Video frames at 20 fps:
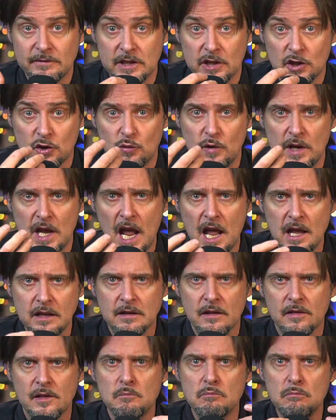
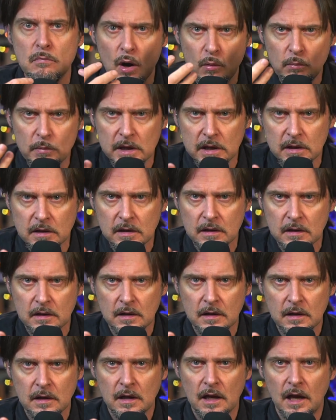create the moment
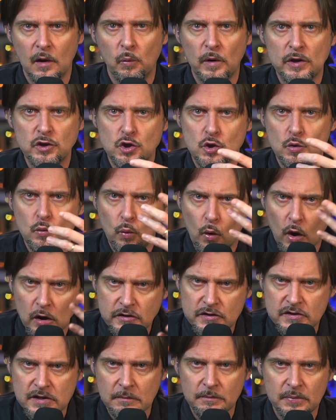in which you want
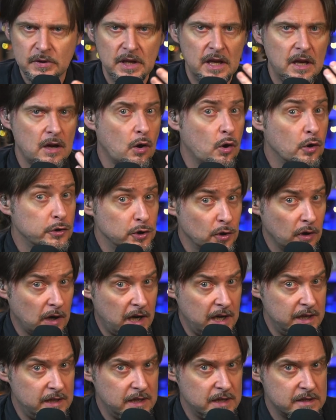something, or you're
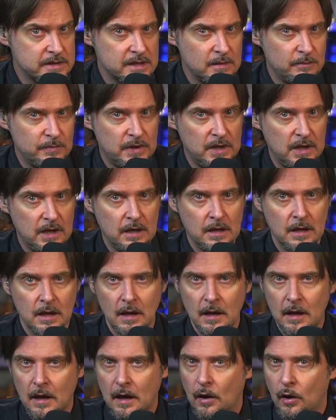hiding something,
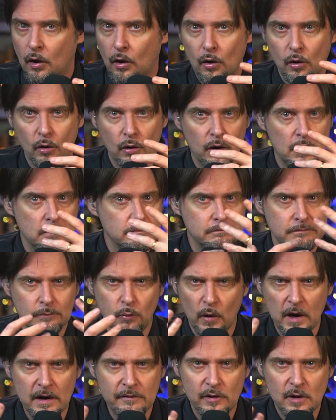or
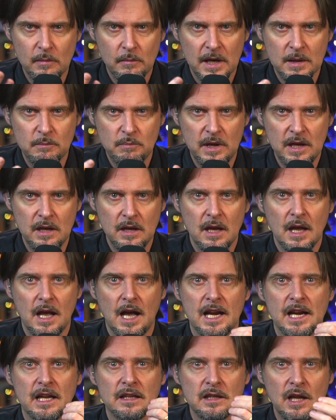whatever it might be,
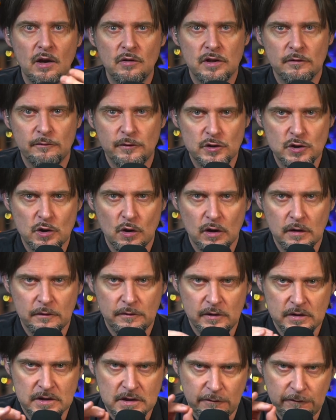and allow the photographer
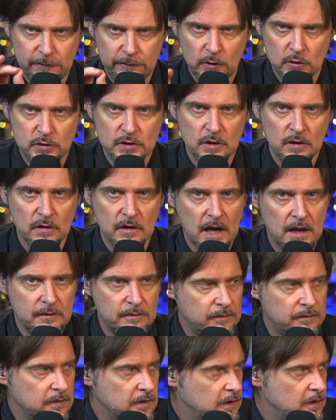to
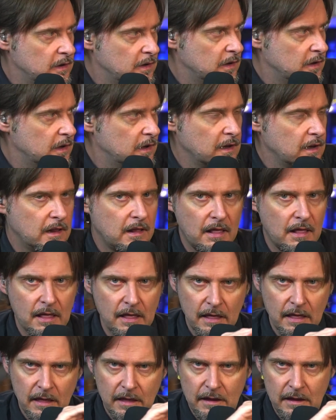photograph
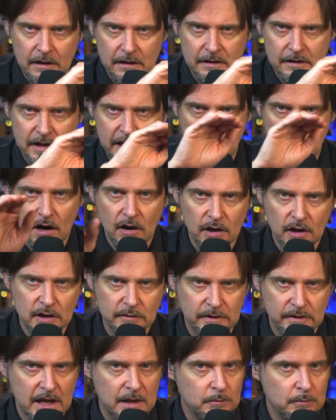the arc of
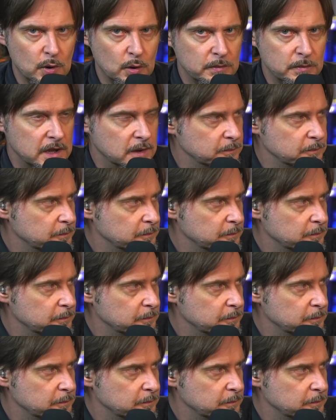that moment.